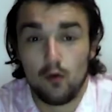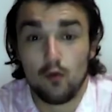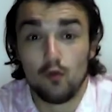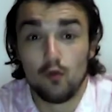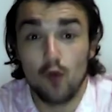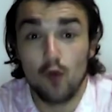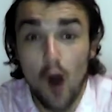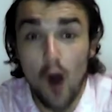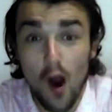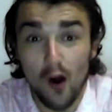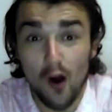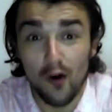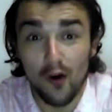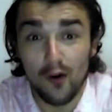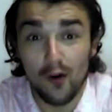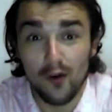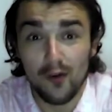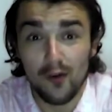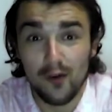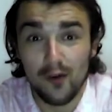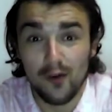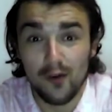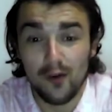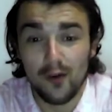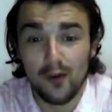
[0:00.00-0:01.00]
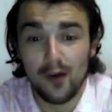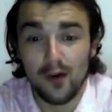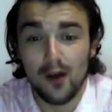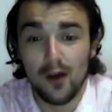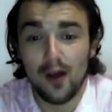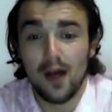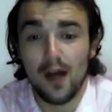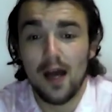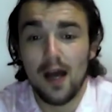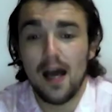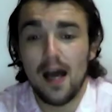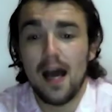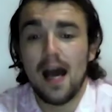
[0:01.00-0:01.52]
Wrong.
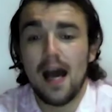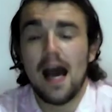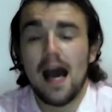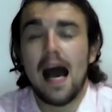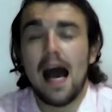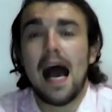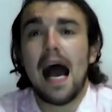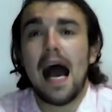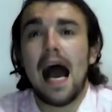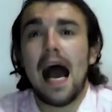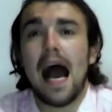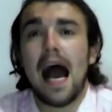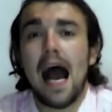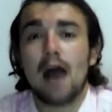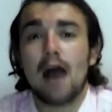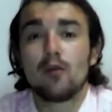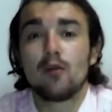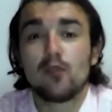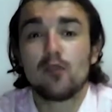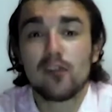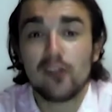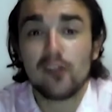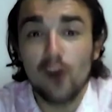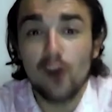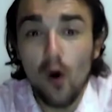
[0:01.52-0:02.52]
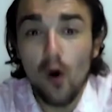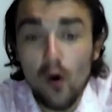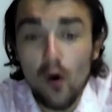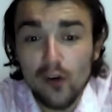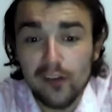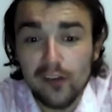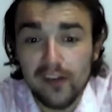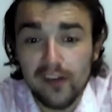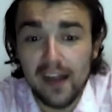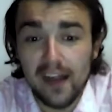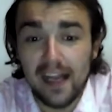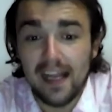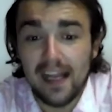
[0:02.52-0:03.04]

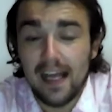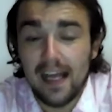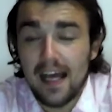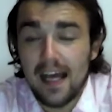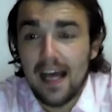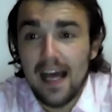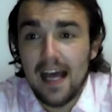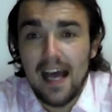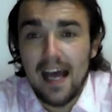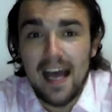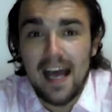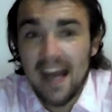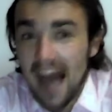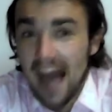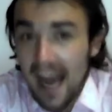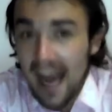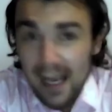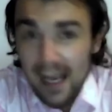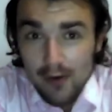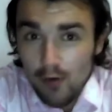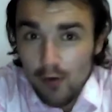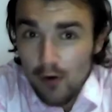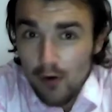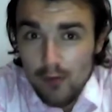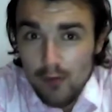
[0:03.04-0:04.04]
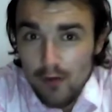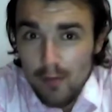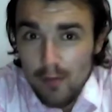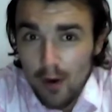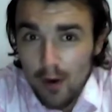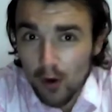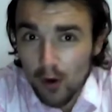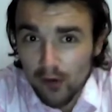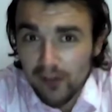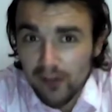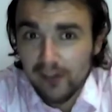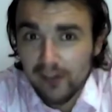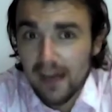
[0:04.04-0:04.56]
Outsourcing and hiring
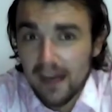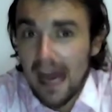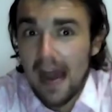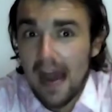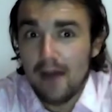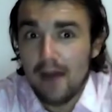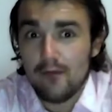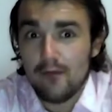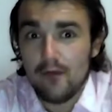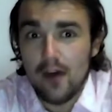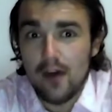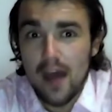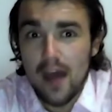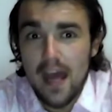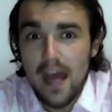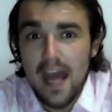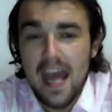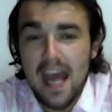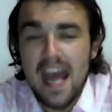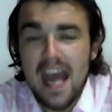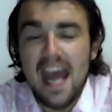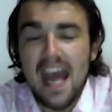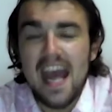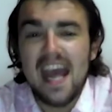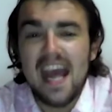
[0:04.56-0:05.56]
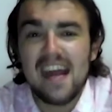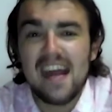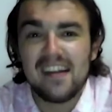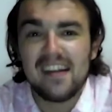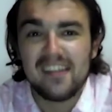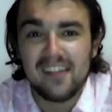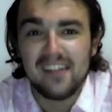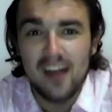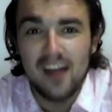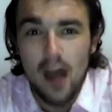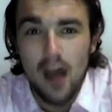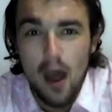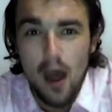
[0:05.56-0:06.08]
remote staff
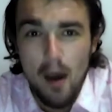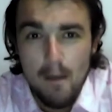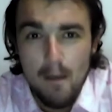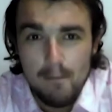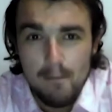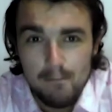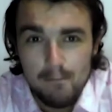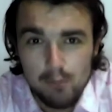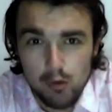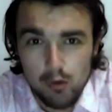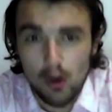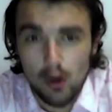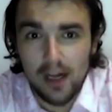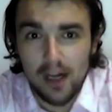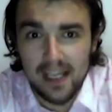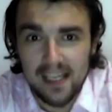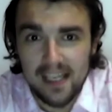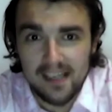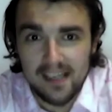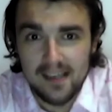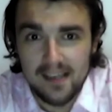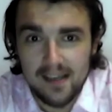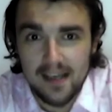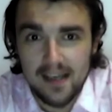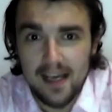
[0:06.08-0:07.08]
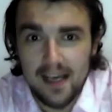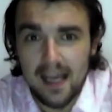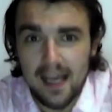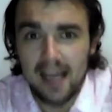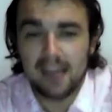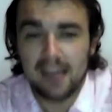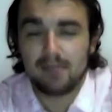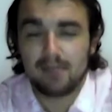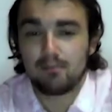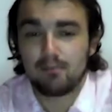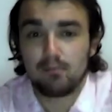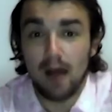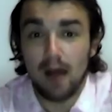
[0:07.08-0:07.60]
is brilliant.
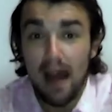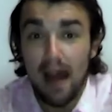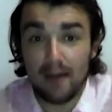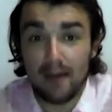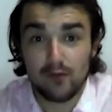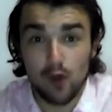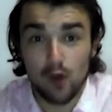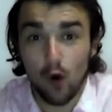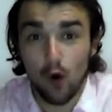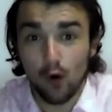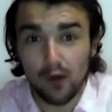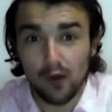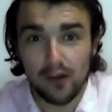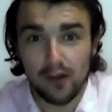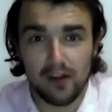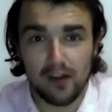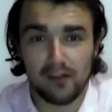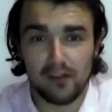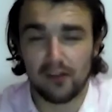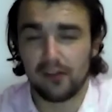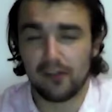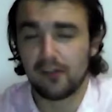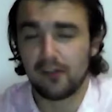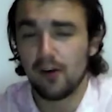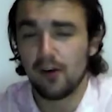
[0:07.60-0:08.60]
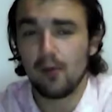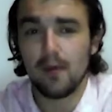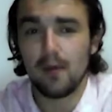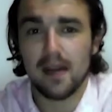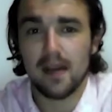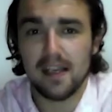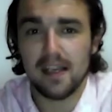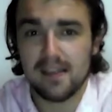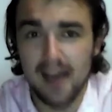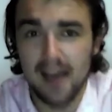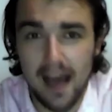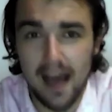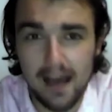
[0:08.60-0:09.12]
I've told you this on so
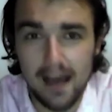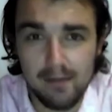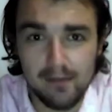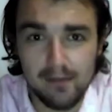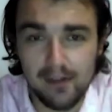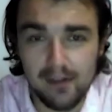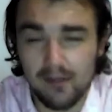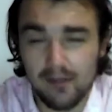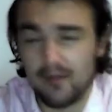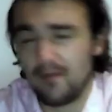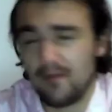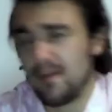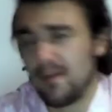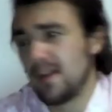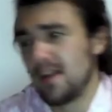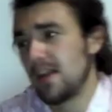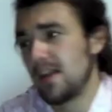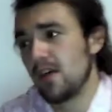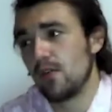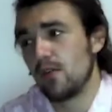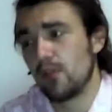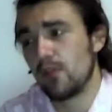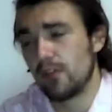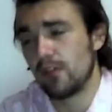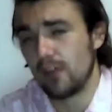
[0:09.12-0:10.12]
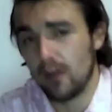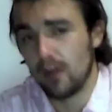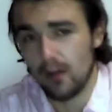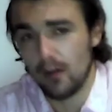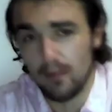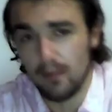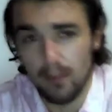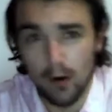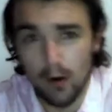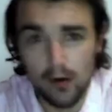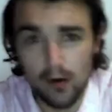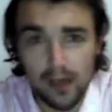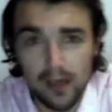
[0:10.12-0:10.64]
many times on videos and on the
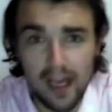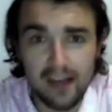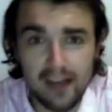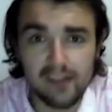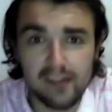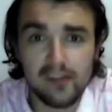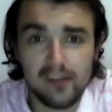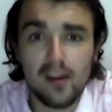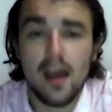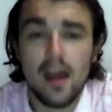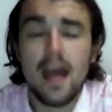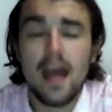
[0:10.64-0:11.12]
podcast.